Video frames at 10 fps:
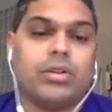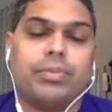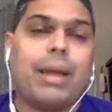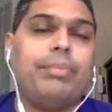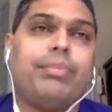the
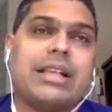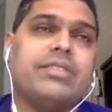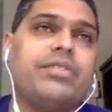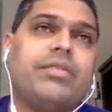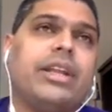pa
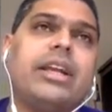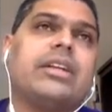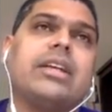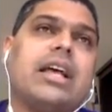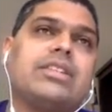passive
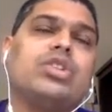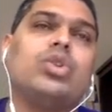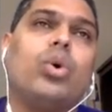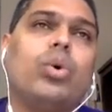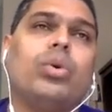replica has
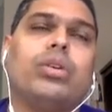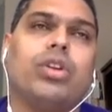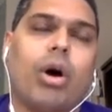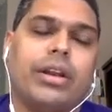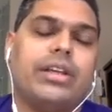no
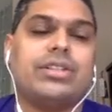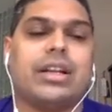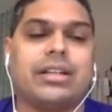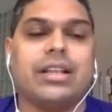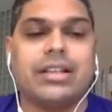knowledge
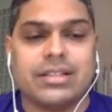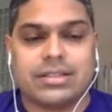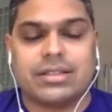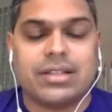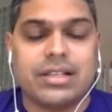that there
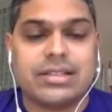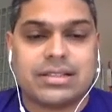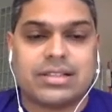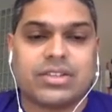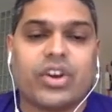is this
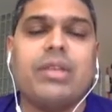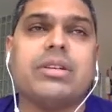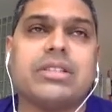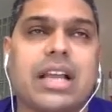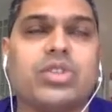stream
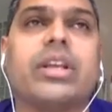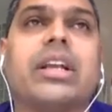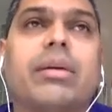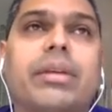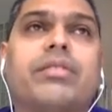is actually
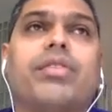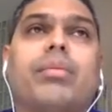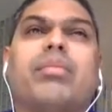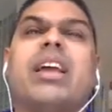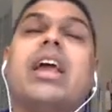coming
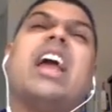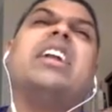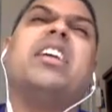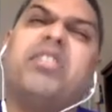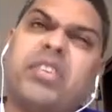from a
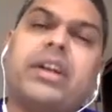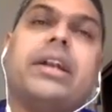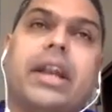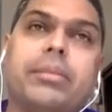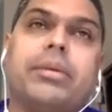different
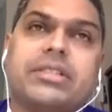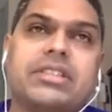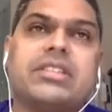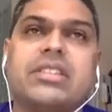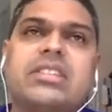database
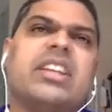instance.